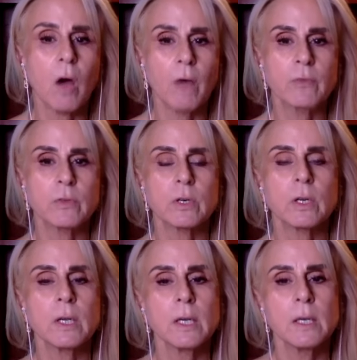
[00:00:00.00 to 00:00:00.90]

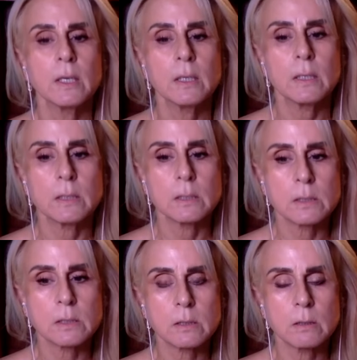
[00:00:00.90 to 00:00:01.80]
offer
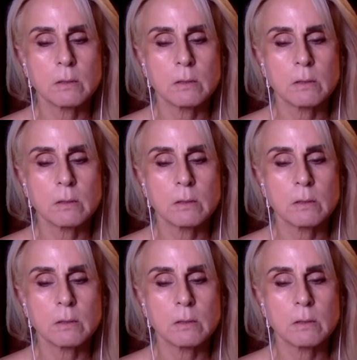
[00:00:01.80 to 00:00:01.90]
is